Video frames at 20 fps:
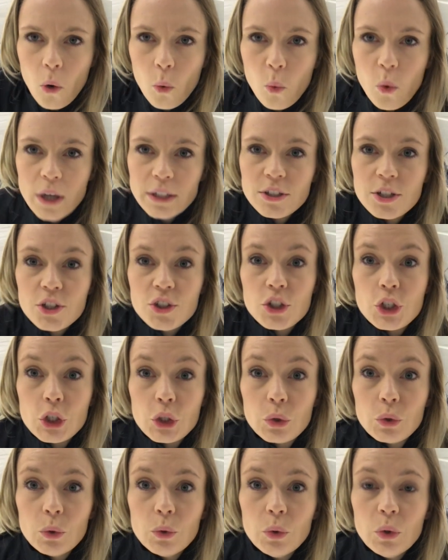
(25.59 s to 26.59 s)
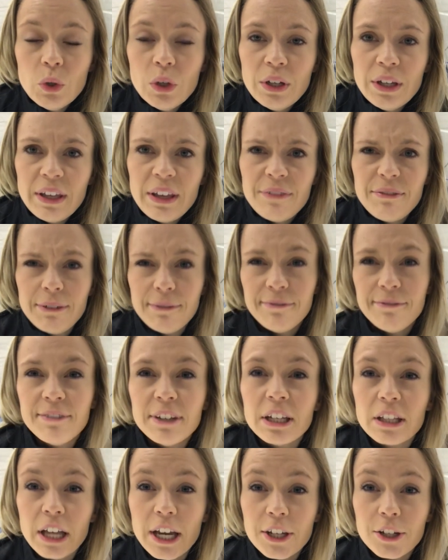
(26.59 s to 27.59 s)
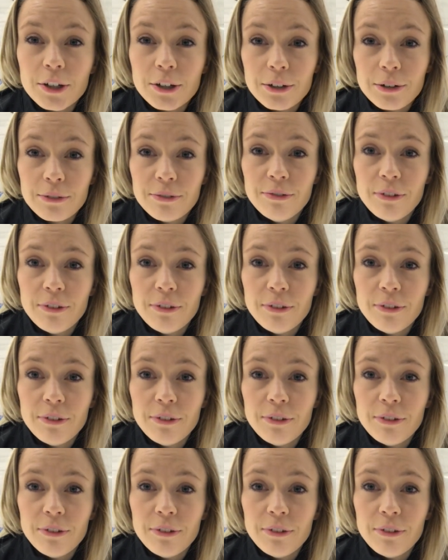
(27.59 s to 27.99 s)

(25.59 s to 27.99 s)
what to do if you feel like you're gonna